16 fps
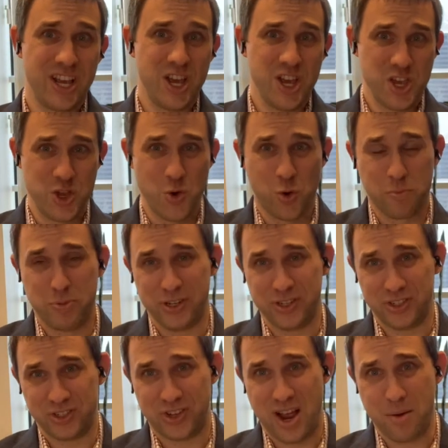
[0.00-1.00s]
your
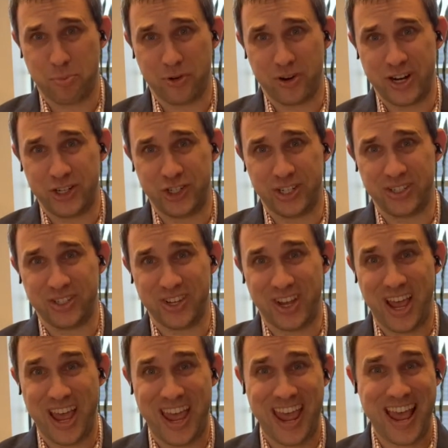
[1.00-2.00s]
business operations
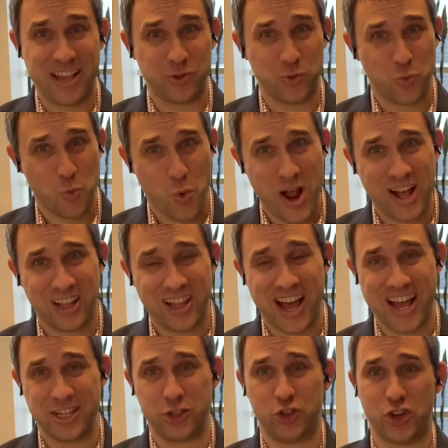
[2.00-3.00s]
as well
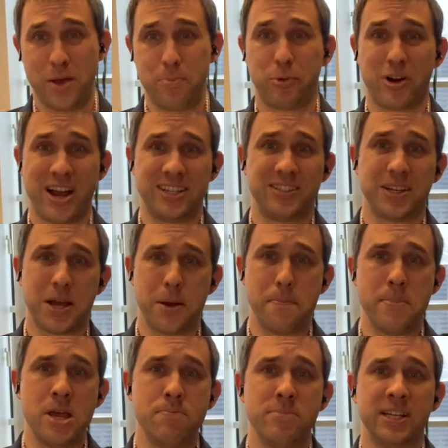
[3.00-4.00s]
as jeopardize the
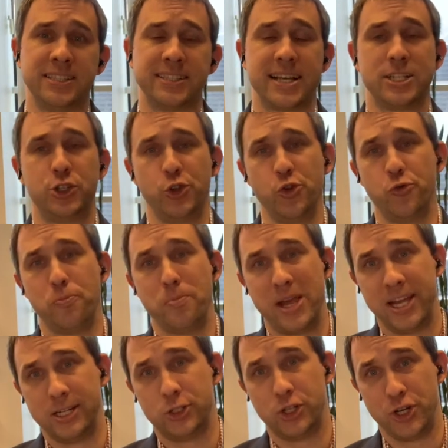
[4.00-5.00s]
commitments that you've
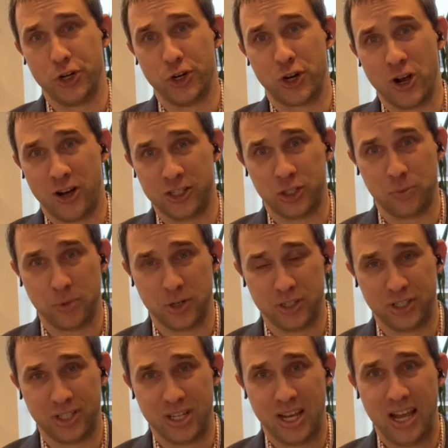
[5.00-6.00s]
made to your
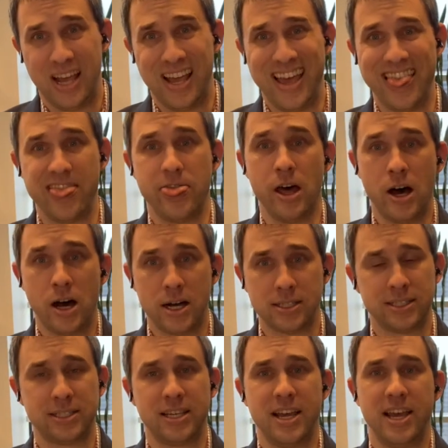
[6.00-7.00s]
customers.
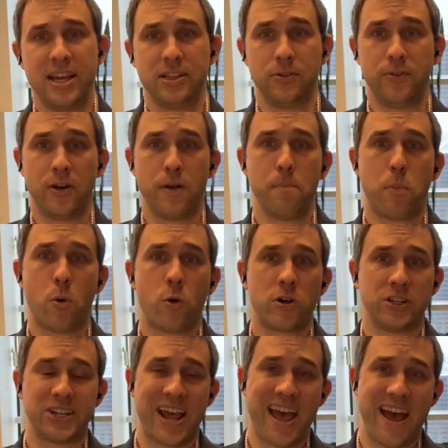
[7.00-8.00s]
Thus, it's very
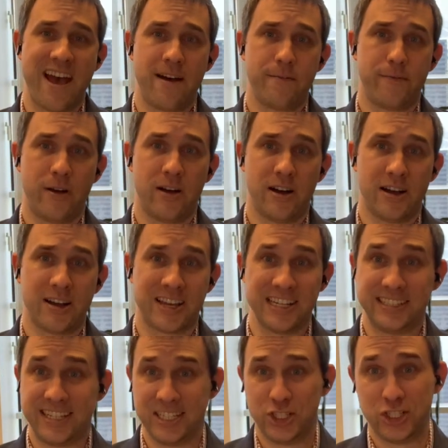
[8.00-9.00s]
important to have
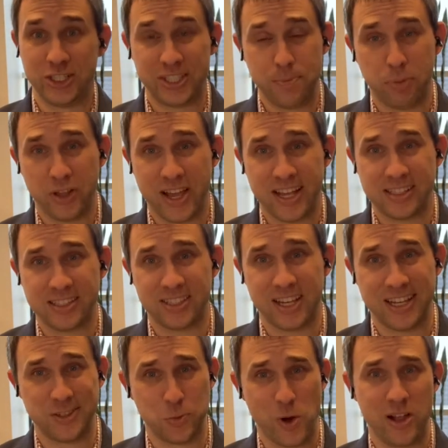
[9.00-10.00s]
contingency
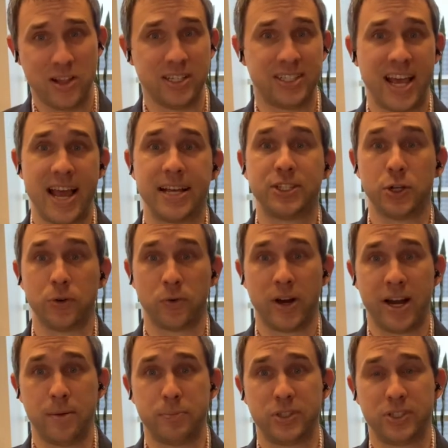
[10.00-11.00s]
plans as well as exit
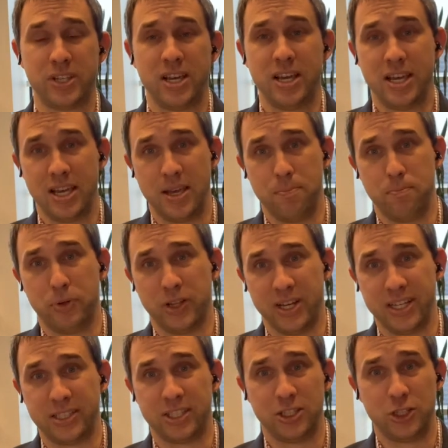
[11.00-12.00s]
ramps in
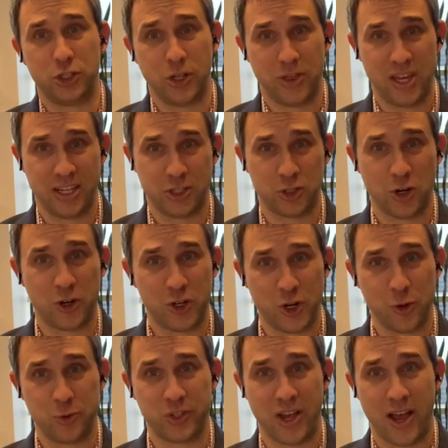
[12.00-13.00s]
place should things start to
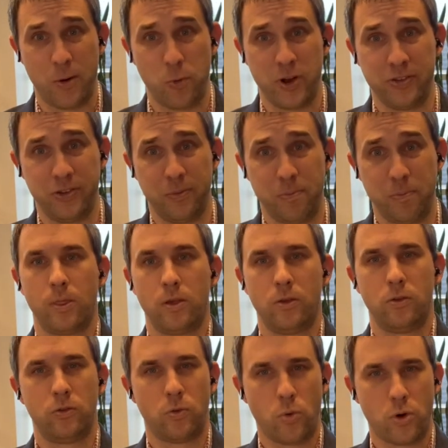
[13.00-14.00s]
go sideways.
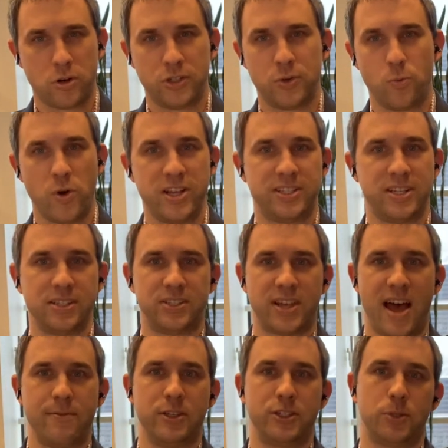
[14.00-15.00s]
So what are some ways that
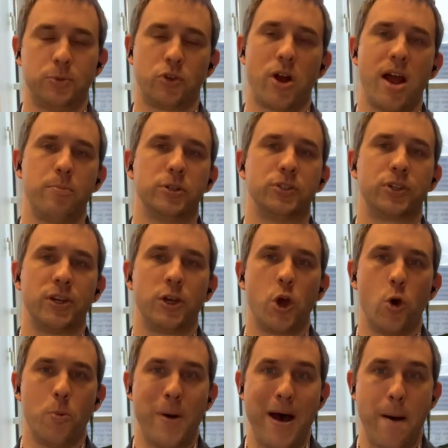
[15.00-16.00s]
savvy subscribers can
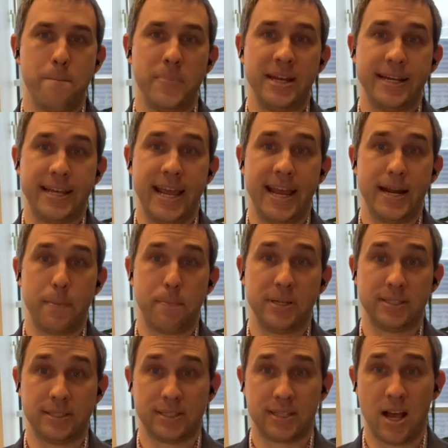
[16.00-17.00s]
go about mitigating
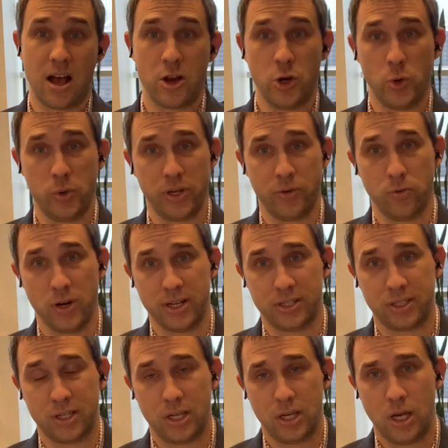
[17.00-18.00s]
business continuity
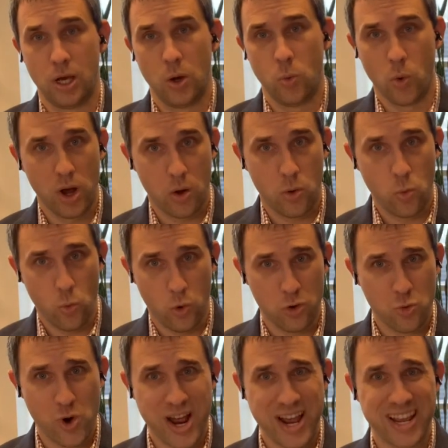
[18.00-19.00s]
risk? Well,
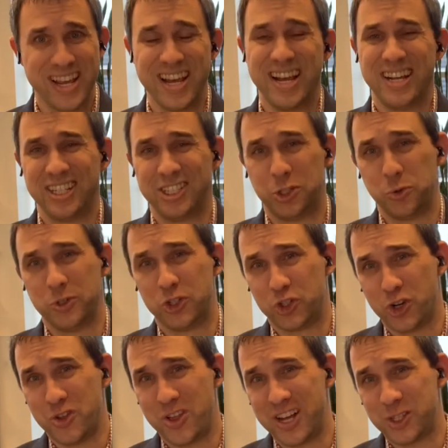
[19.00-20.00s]
one way is to
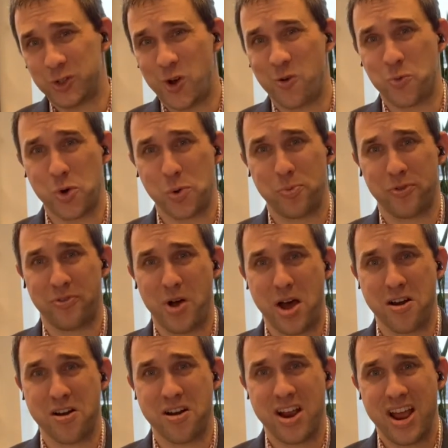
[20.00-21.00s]
ensure that software
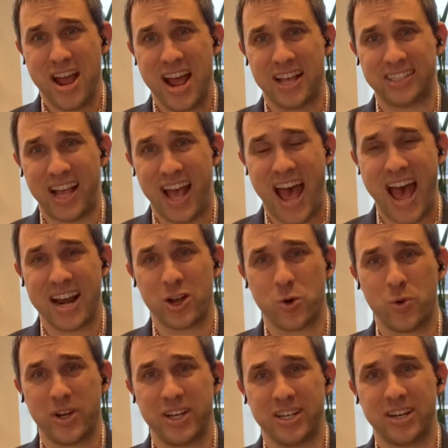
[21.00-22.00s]
provider has
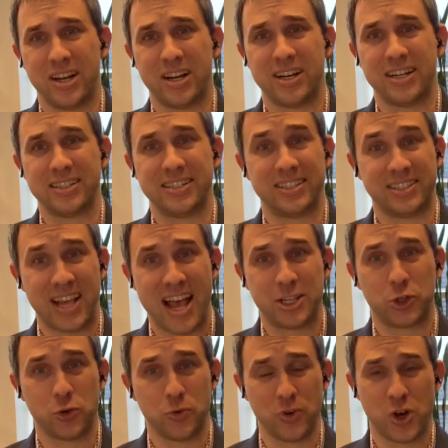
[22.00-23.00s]
adequate
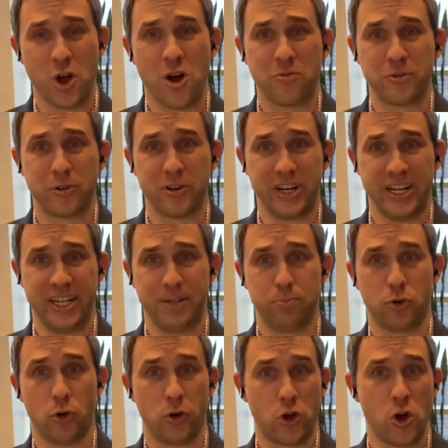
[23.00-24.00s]
disaster recovery
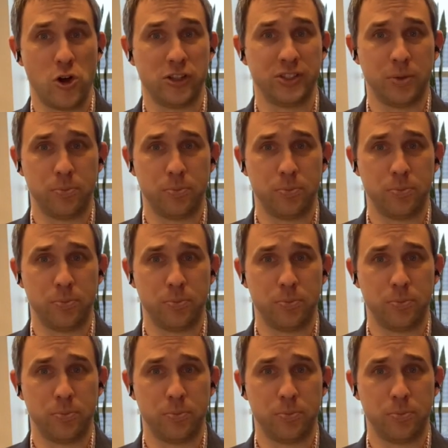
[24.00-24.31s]
protocols in